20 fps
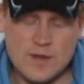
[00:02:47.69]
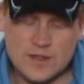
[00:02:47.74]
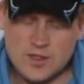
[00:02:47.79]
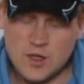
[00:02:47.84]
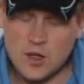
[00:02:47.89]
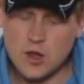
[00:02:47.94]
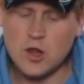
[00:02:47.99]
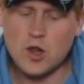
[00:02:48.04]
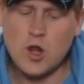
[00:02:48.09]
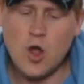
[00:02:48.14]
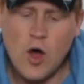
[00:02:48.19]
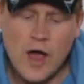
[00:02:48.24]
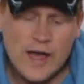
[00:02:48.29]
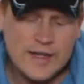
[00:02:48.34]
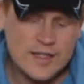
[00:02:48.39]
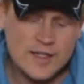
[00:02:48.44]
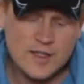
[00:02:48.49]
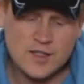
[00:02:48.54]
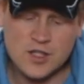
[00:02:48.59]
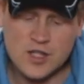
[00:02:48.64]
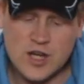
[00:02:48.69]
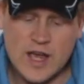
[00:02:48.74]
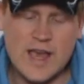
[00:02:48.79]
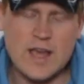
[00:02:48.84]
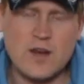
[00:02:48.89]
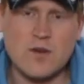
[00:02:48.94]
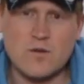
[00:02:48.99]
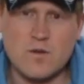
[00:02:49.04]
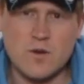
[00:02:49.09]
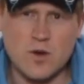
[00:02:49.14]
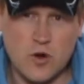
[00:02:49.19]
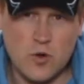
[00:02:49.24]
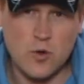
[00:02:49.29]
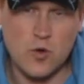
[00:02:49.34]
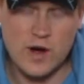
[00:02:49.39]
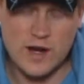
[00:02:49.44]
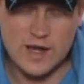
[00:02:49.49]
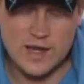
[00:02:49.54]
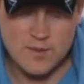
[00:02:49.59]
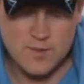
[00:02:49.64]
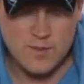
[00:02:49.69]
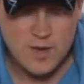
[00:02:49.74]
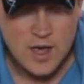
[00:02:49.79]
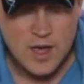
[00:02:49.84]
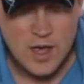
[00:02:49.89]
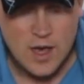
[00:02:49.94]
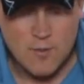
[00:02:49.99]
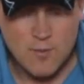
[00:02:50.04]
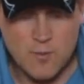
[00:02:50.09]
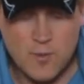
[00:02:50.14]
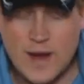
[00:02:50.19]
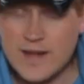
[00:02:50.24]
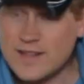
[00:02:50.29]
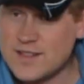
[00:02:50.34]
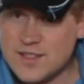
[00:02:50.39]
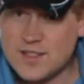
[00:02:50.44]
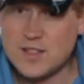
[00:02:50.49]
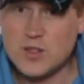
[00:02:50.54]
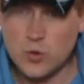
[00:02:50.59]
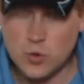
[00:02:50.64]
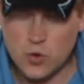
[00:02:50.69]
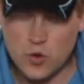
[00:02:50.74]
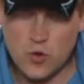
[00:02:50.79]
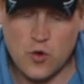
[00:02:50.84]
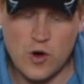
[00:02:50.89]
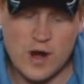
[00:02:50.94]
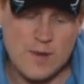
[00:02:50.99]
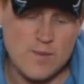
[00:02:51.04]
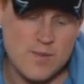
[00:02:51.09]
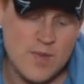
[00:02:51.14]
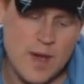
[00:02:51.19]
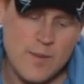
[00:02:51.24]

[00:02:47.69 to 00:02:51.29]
It's a lighter shade of the cream, but still cream.